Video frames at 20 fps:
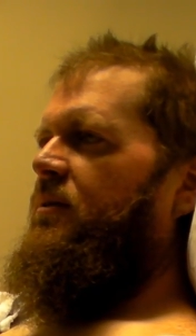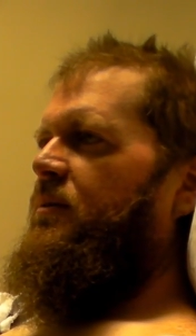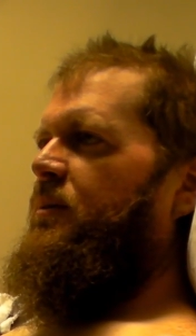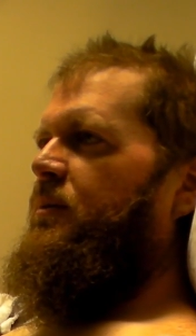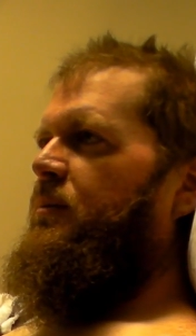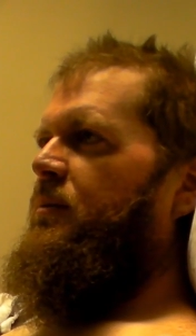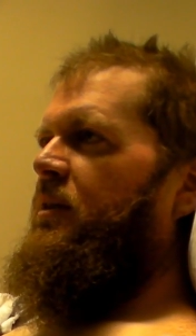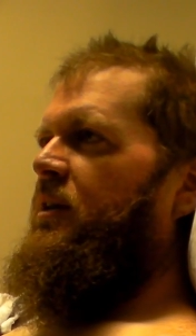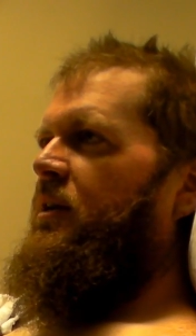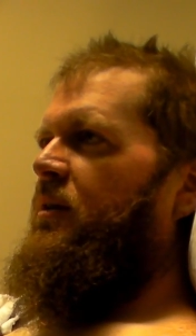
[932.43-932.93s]
a
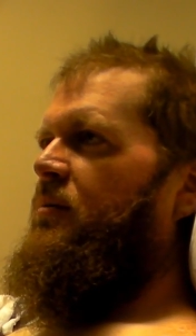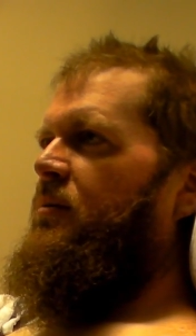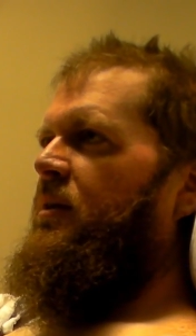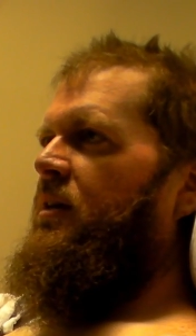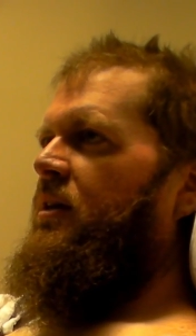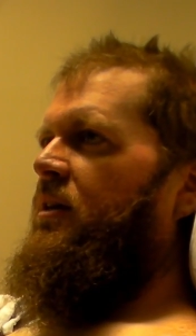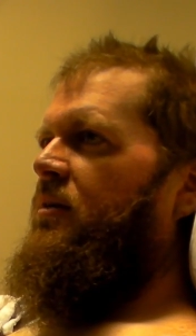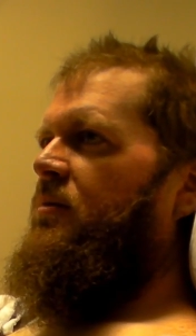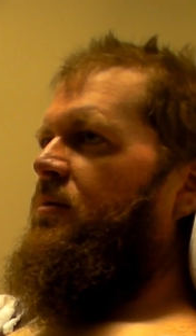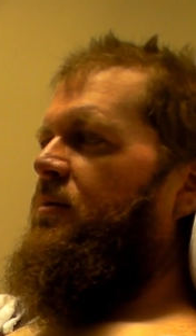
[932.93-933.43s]
little
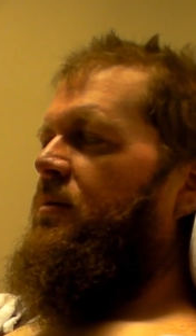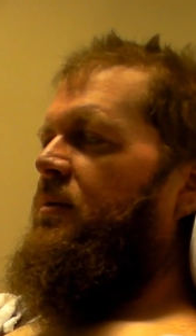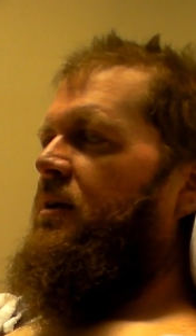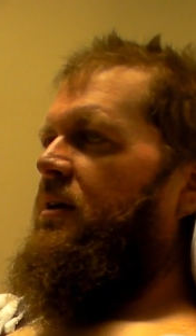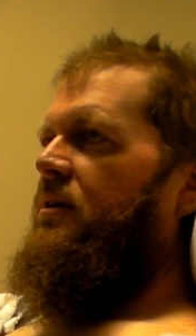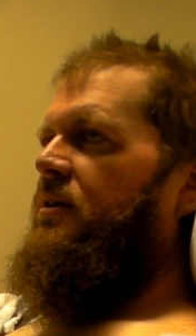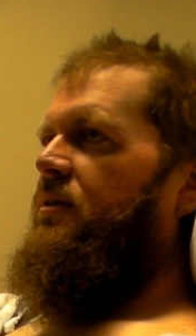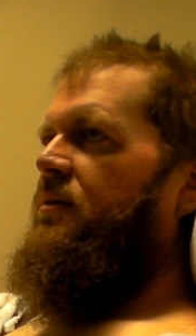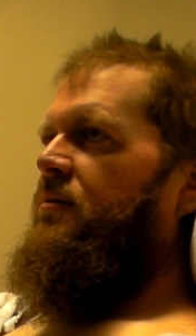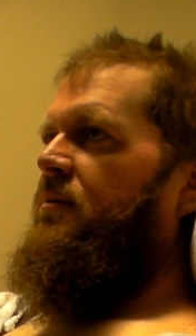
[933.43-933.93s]
bit loopy,
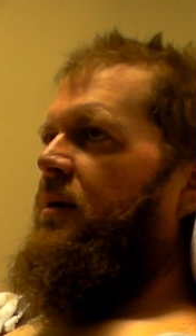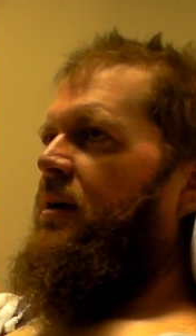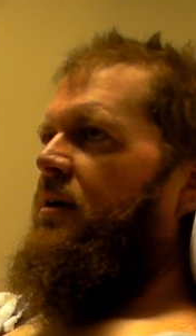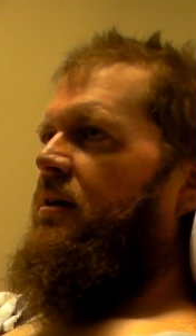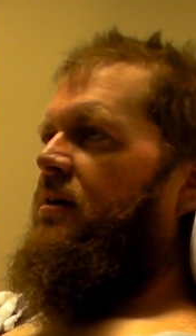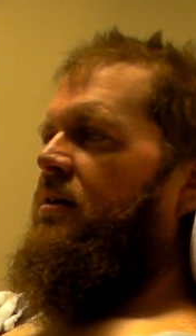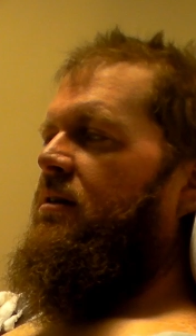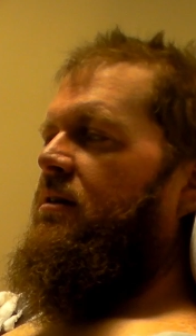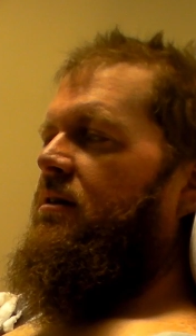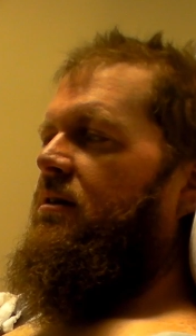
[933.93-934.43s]
not too
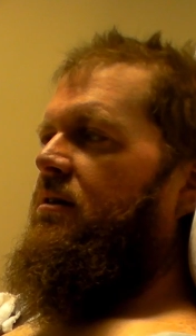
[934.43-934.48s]
bad.